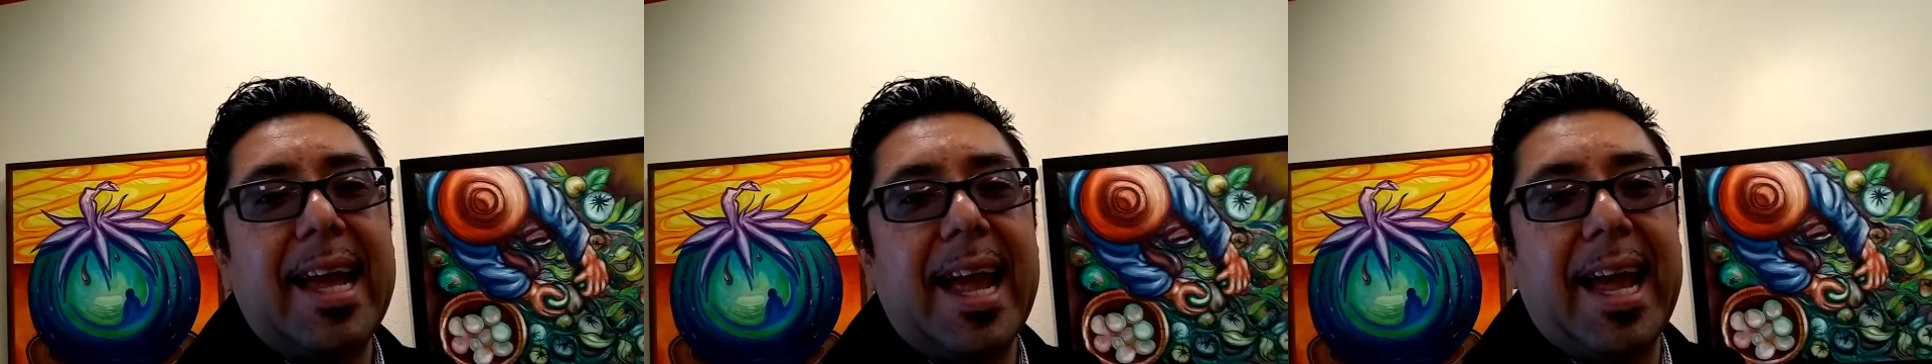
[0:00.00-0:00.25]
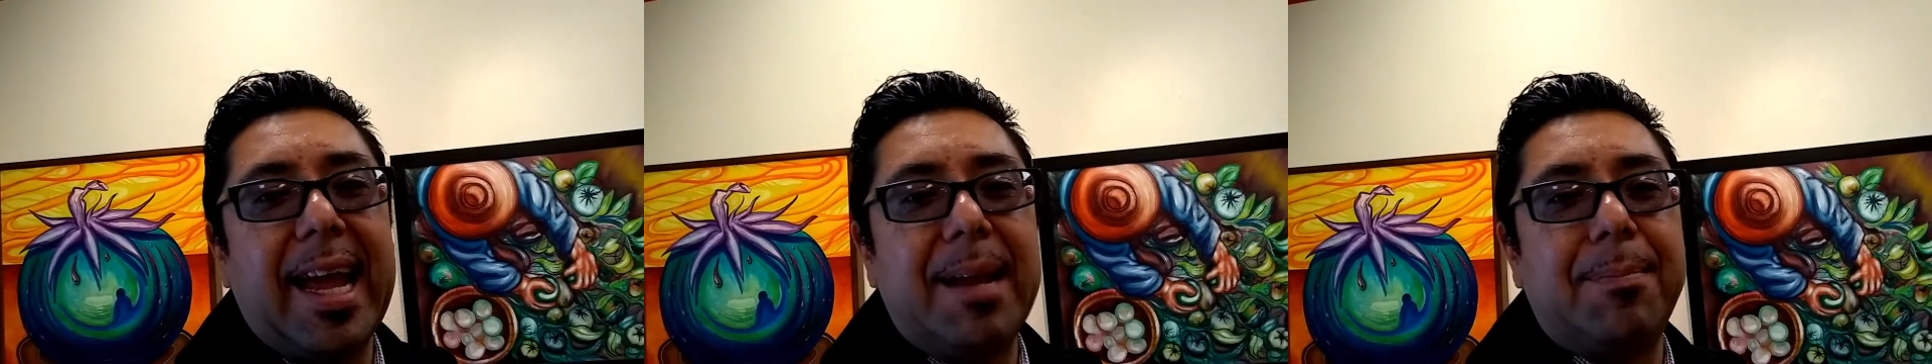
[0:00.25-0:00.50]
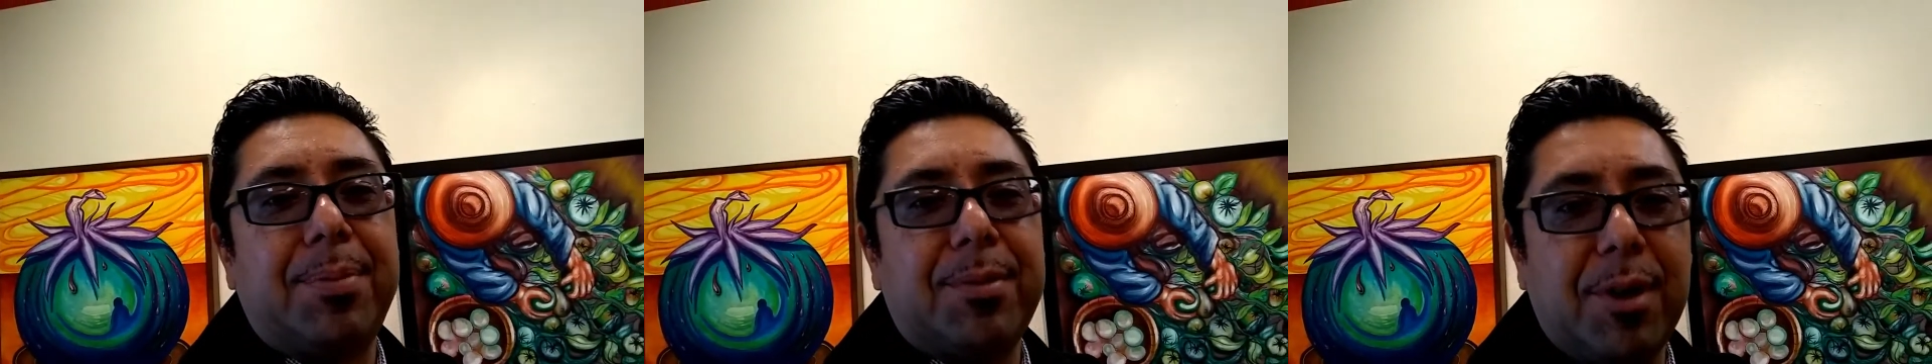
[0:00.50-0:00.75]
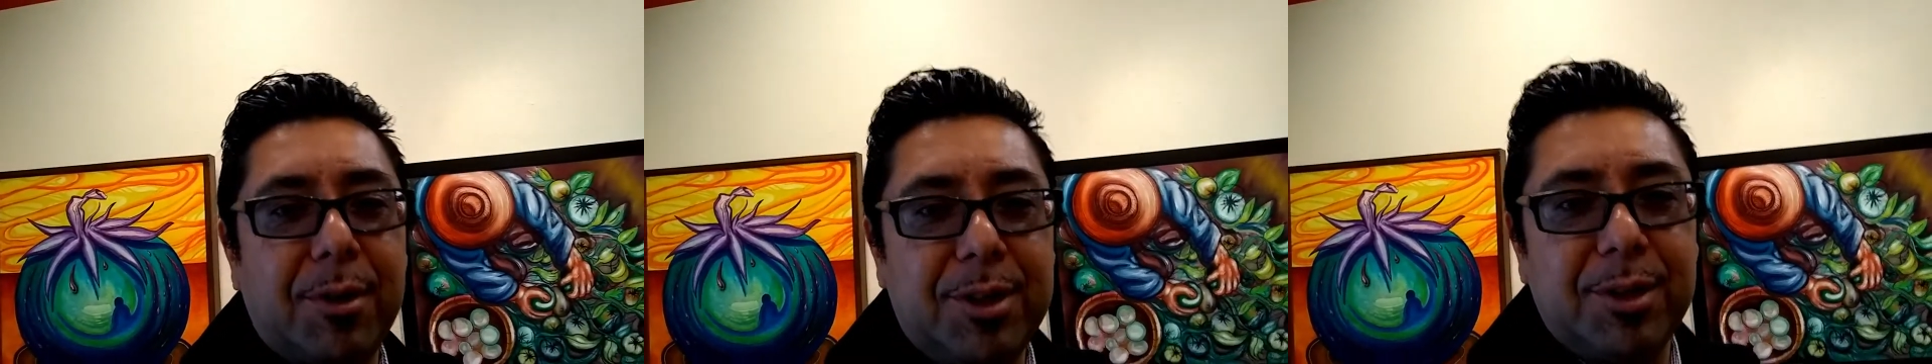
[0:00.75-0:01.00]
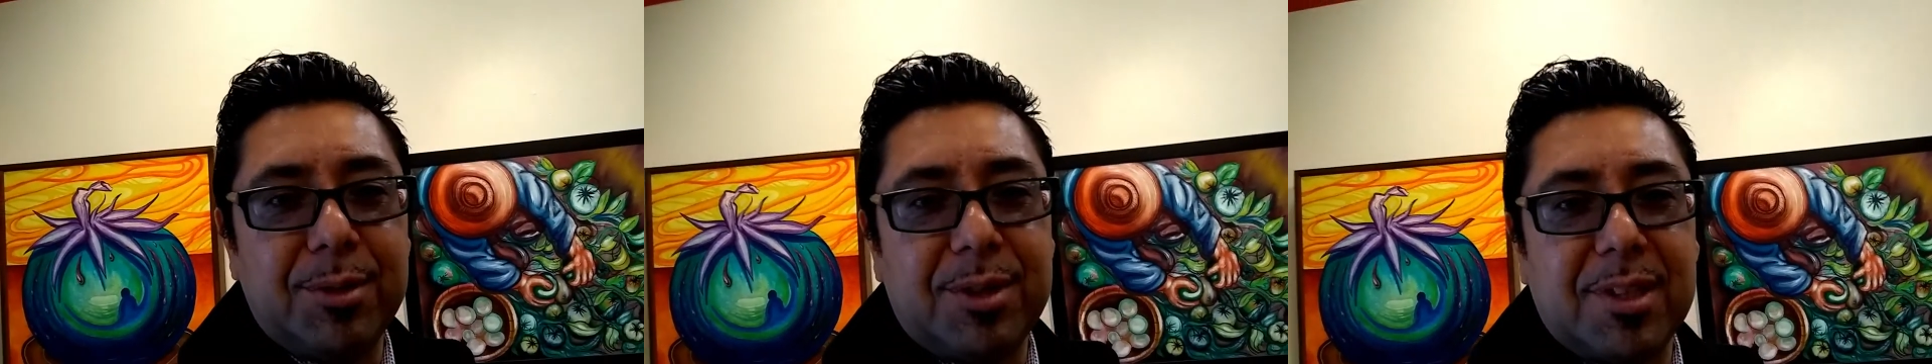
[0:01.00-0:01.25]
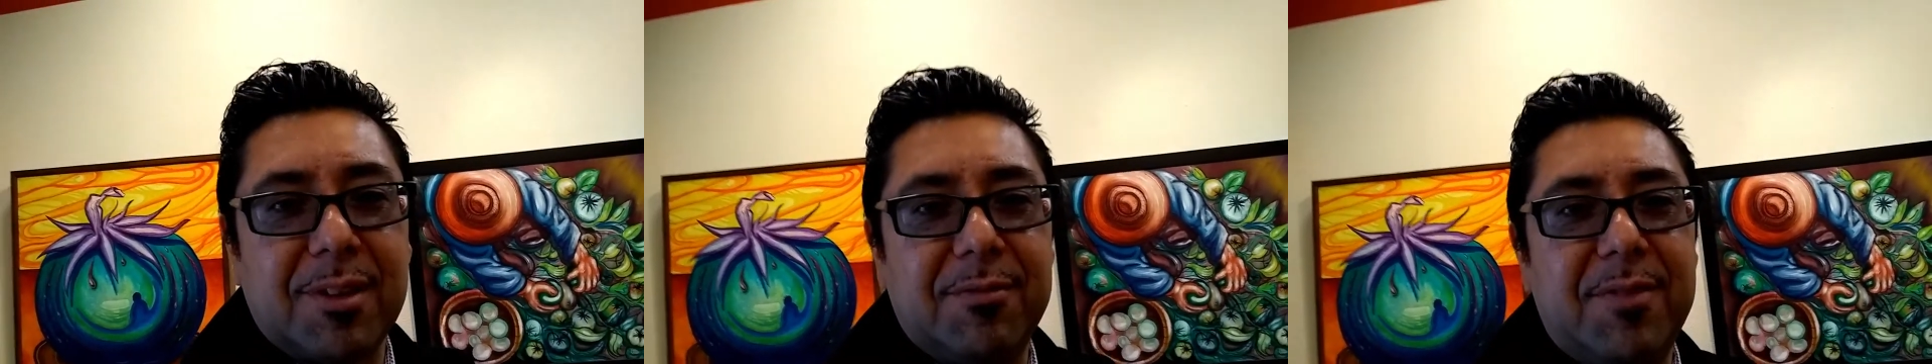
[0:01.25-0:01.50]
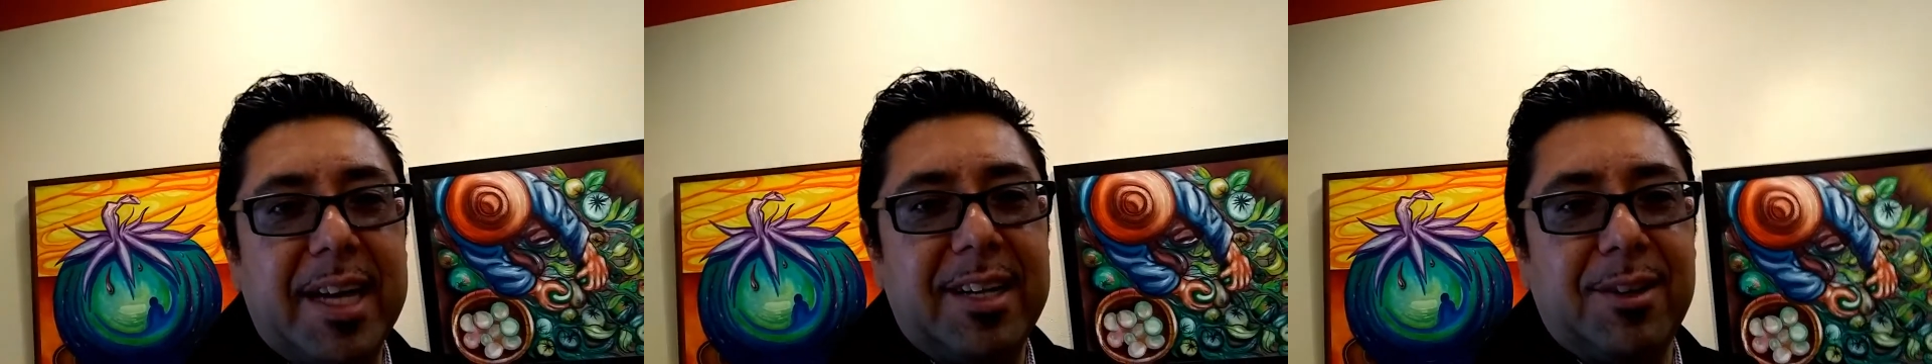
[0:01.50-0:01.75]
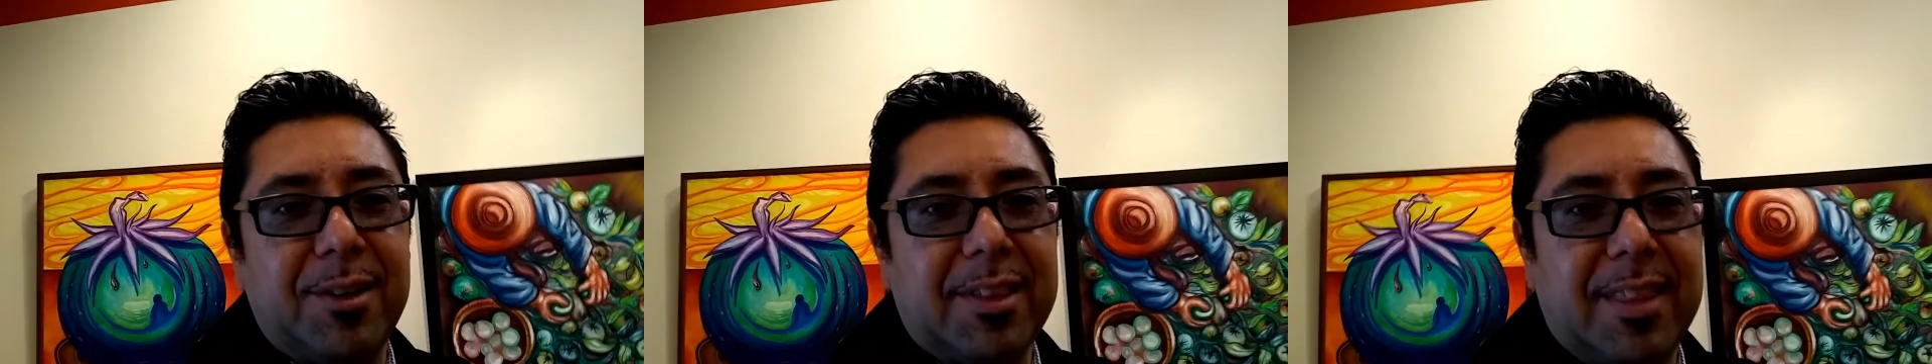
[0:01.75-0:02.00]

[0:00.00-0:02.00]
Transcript: a produce vendor,